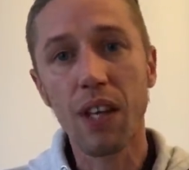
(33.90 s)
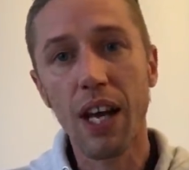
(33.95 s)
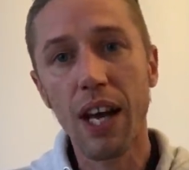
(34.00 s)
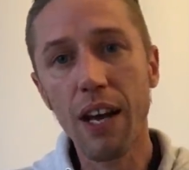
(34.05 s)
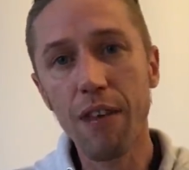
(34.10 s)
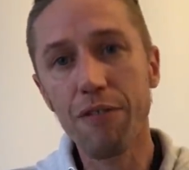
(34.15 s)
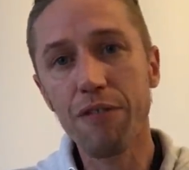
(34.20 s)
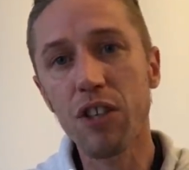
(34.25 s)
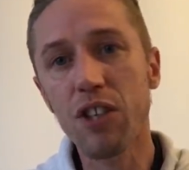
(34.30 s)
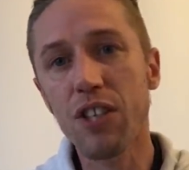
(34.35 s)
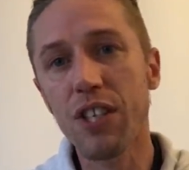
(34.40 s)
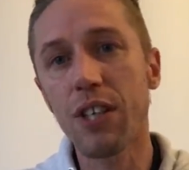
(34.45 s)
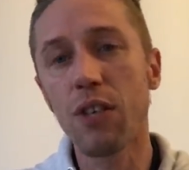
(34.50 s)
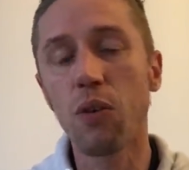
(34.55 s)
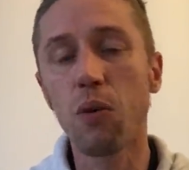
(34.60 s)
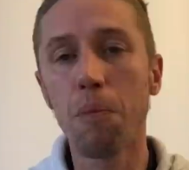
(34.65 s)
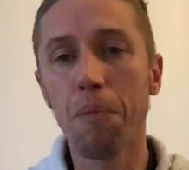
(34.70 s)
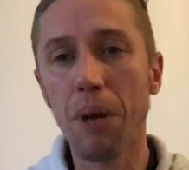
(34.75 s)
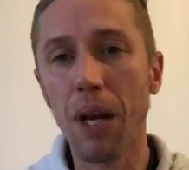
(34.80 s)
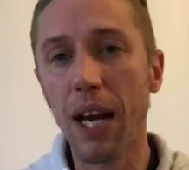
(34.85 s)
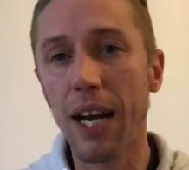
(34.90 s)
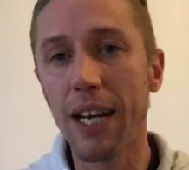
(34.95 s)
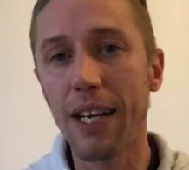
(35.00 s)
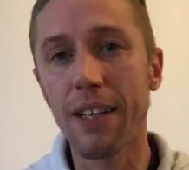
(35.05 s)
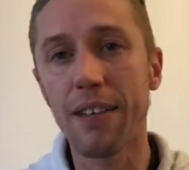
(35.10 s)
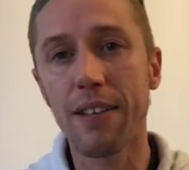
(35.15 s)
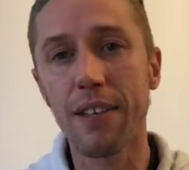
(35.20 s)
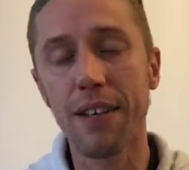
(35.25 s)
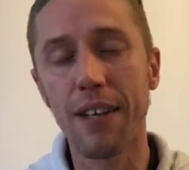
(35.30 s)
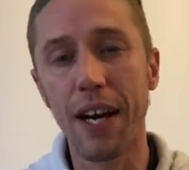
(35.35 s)
Every single
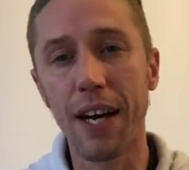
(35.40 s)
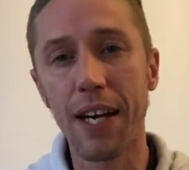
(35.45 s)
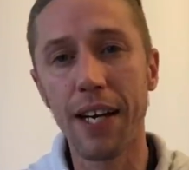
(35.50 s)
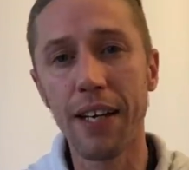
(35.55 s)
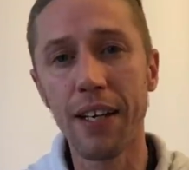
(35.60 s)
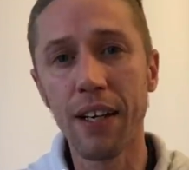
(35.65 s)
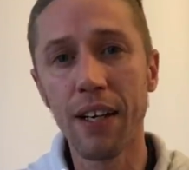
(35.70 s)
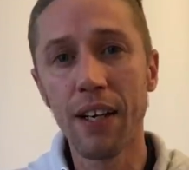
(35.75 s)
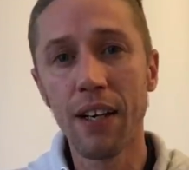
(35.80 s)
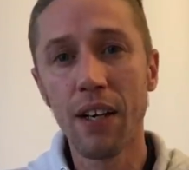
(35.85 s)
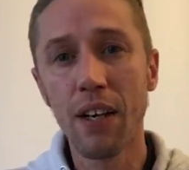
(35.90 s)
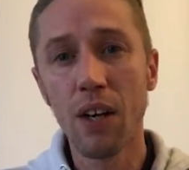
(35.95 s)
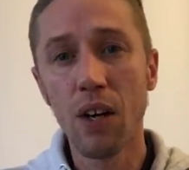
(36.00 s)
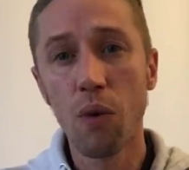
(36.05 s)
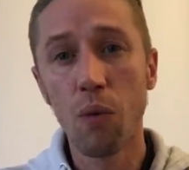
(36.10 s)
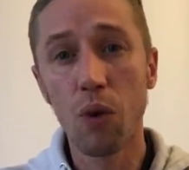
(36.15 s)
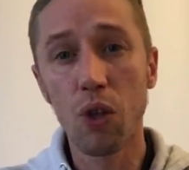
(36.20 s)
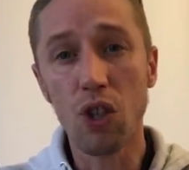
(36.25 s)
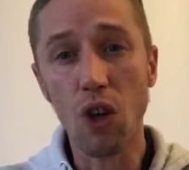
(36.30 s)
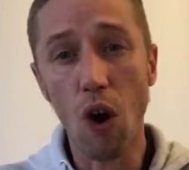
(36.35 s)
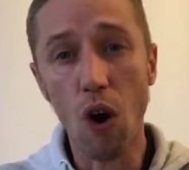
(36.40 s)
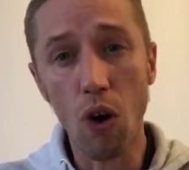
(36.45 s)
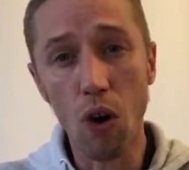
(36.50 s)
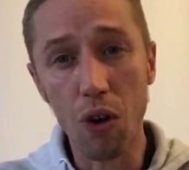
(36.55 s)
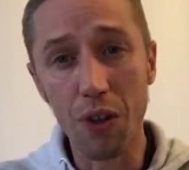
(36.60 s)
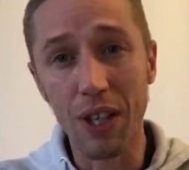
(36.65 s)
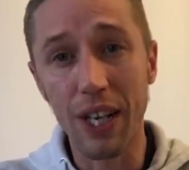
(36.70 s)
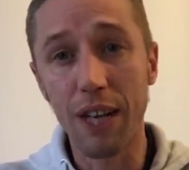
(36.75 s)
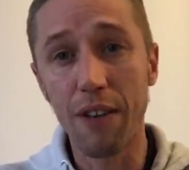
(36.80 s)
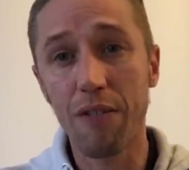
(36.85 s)
player today was
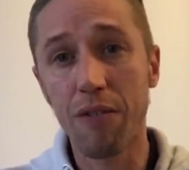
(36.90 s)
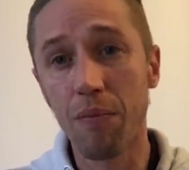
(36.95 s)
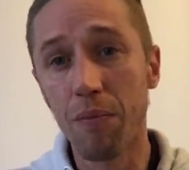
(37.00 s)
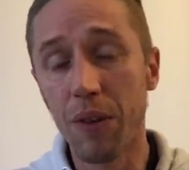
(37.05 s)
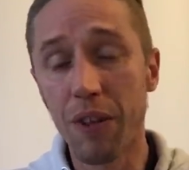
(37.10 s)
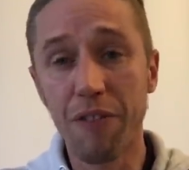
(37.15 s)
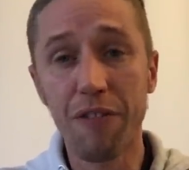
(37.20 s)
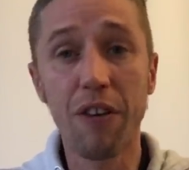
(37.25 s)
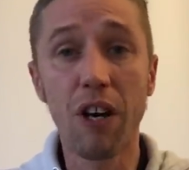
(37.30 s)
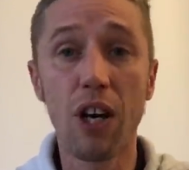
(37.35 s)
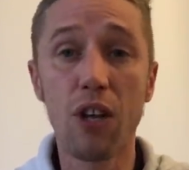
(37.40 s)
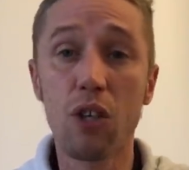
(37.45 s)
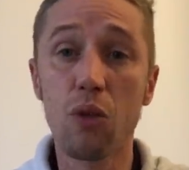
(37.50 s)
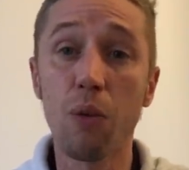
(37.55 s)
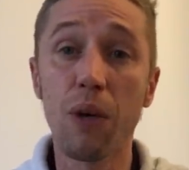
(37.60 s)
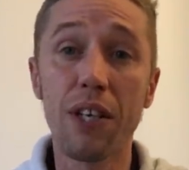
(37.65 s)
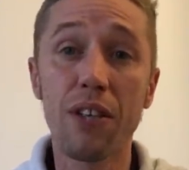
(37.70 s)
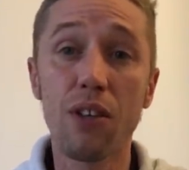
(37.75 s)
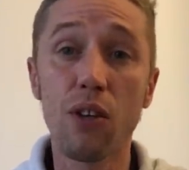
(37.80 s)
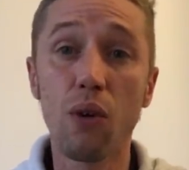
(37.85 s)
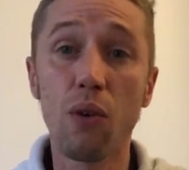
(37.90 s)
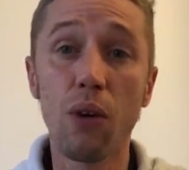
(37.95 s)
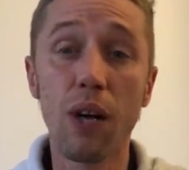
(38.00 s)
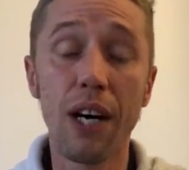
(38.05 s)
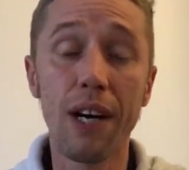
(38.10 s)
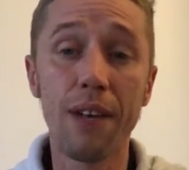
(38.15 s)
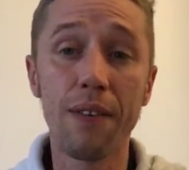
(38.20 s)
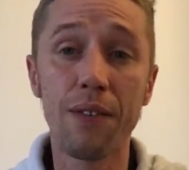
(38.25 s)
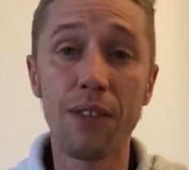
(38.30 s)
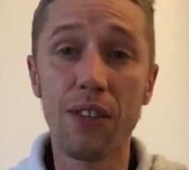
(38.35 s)
on it from the first whistle,
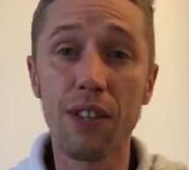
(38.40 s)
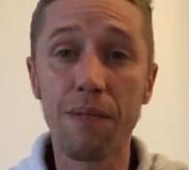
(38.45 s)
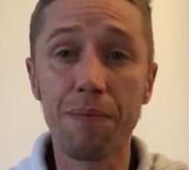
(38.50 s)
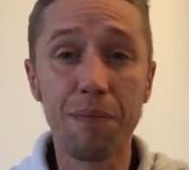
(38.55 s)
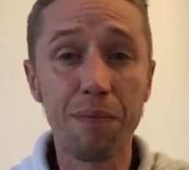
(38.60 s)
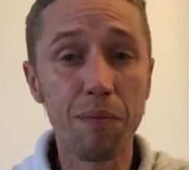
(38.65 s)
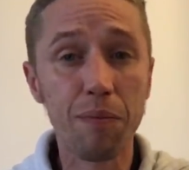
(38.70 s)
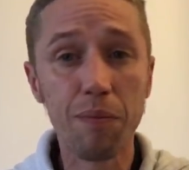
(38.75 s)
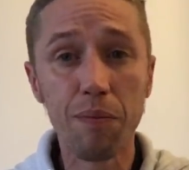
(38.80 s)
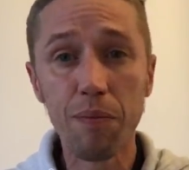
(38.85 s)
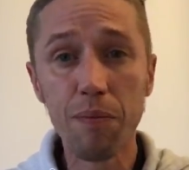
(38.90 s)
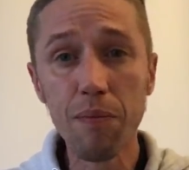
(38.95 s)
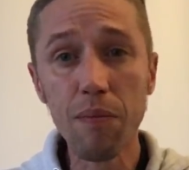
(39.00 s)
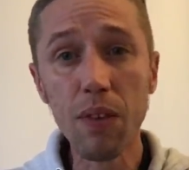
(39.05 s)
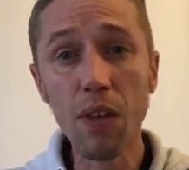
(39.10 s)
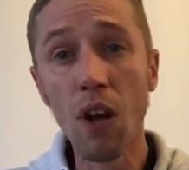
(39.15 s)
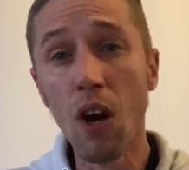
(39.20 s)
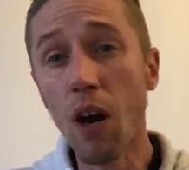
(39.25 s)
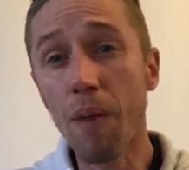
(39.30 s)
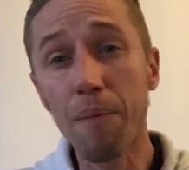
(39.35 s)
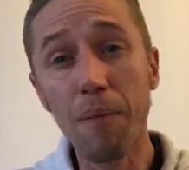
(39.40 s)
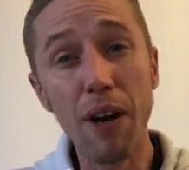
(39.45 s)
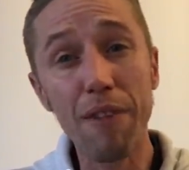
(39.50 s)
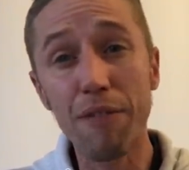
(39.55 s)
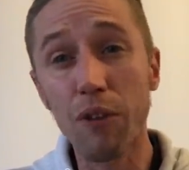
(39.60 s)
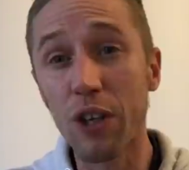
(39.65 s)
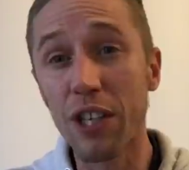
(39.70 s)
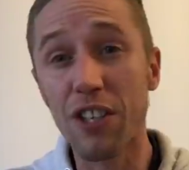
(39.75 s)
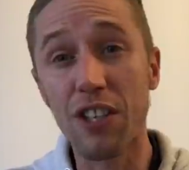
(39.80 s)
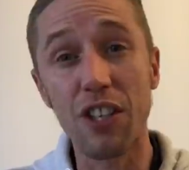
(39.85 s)
and my
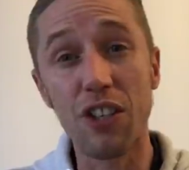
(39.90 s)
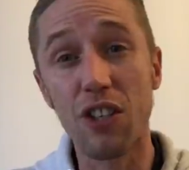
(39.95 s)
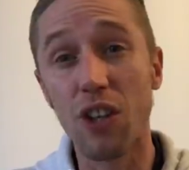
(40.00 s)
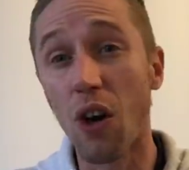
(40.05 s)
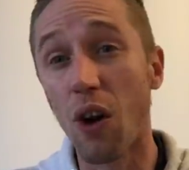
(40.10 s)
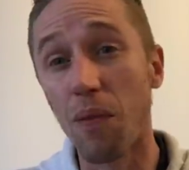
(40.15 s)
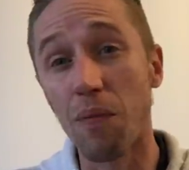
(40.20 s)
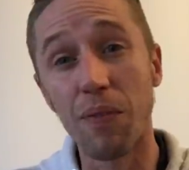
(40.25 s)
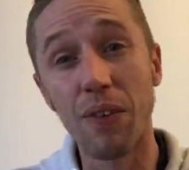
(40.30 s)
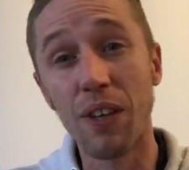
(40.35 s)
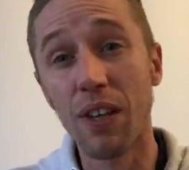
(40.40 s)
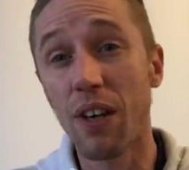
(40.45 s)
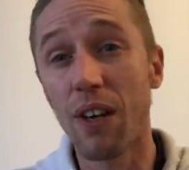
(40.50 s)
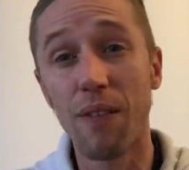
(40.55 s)
voice is gone.